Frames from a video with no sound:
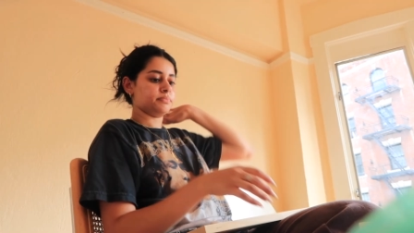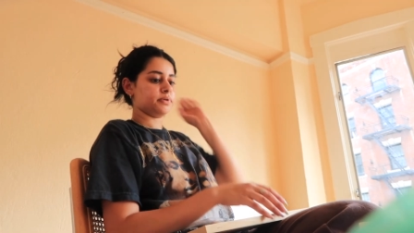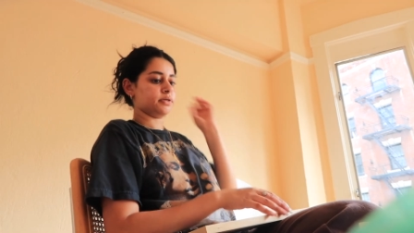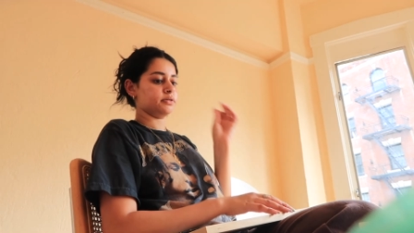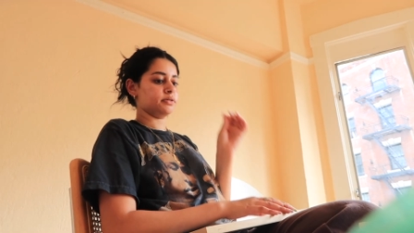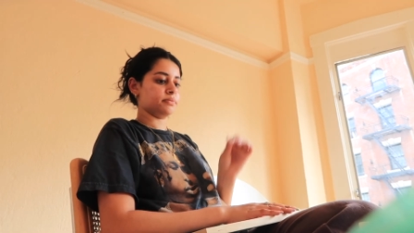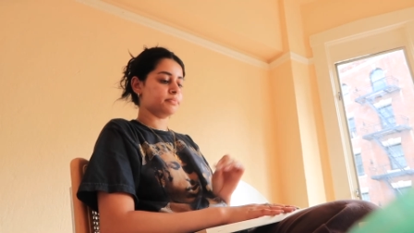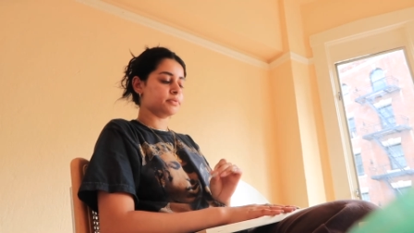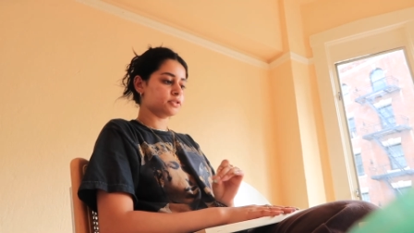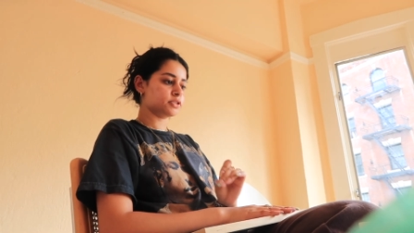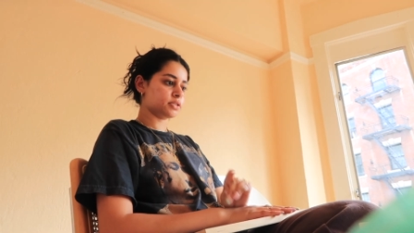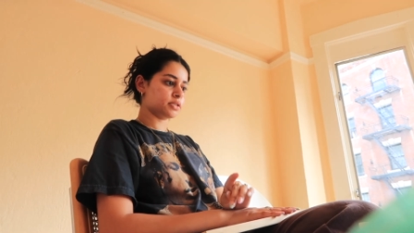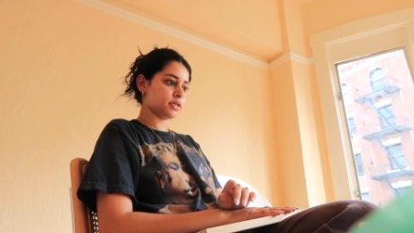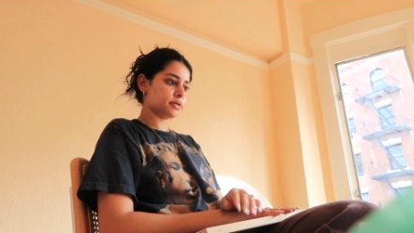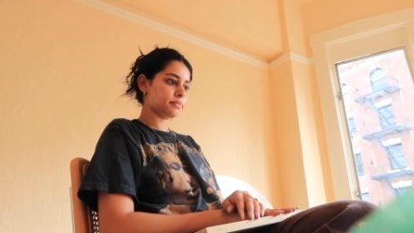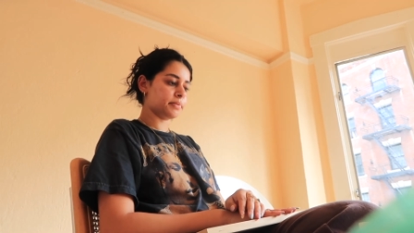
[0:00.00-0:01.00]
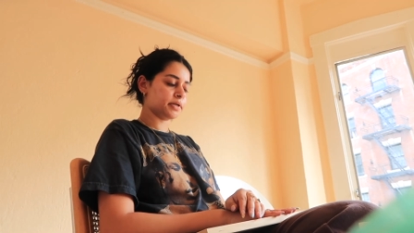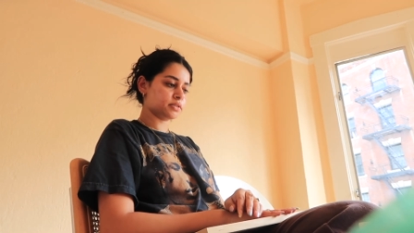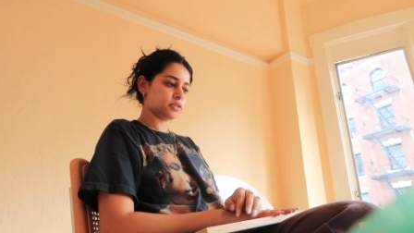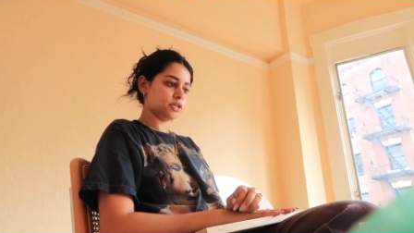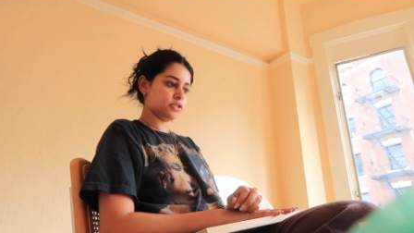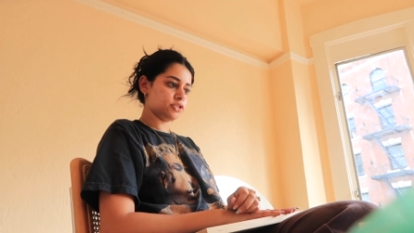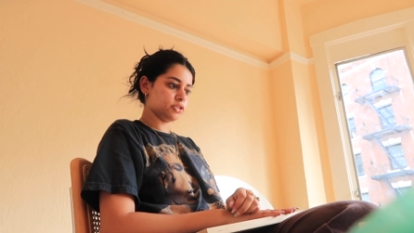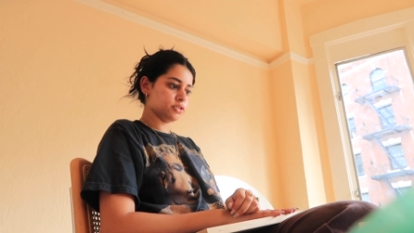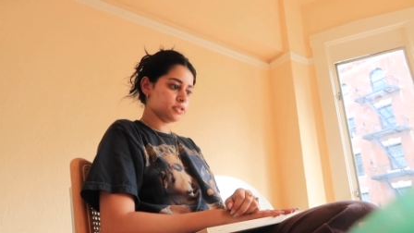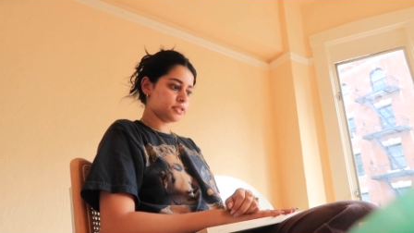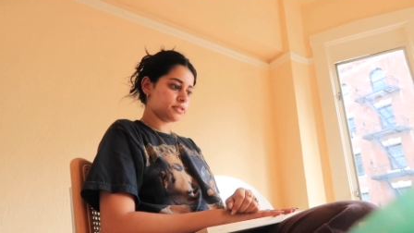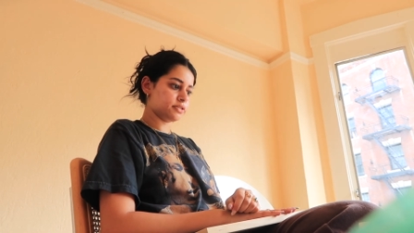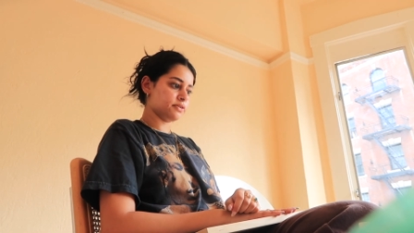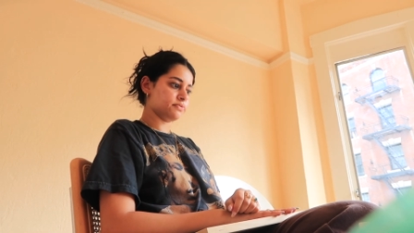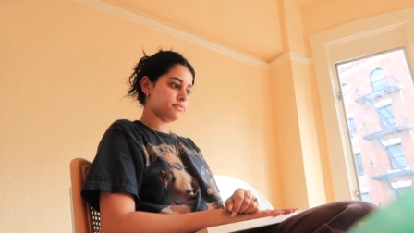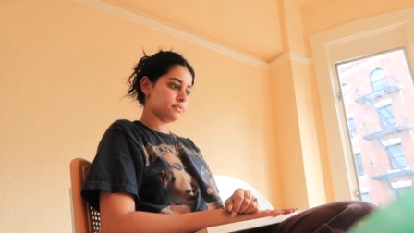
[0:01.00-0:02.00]
put most of like my kitchen
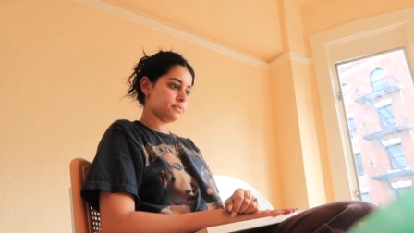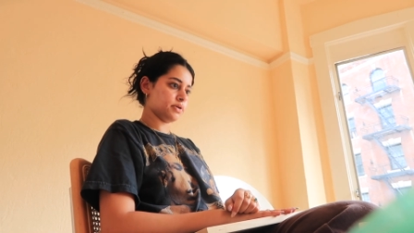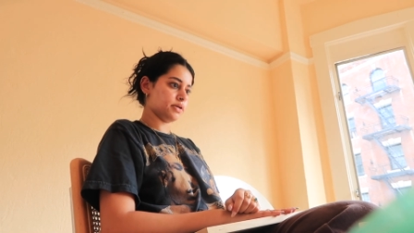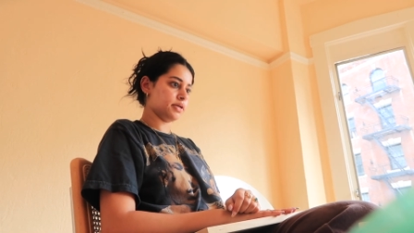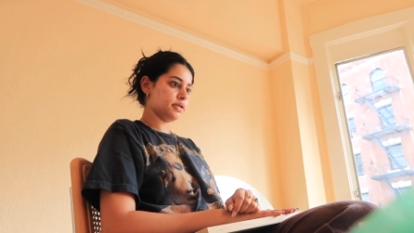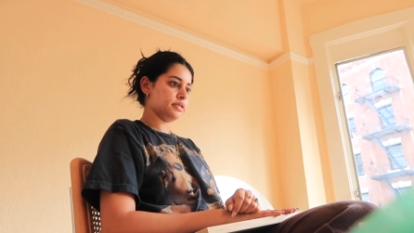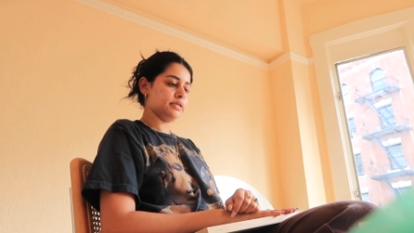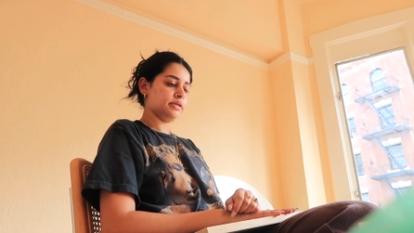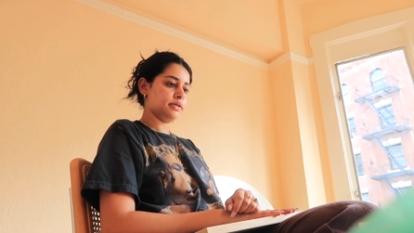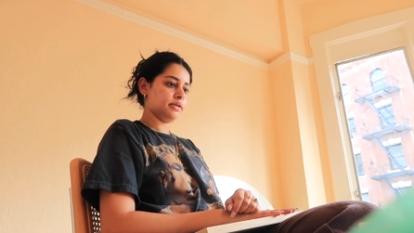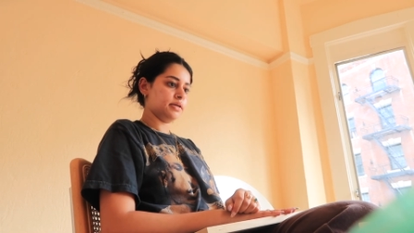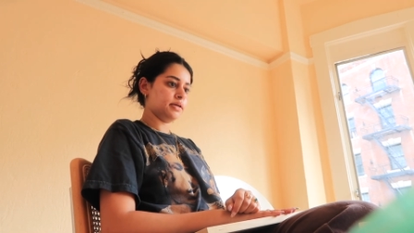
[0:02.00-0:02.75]
stuff away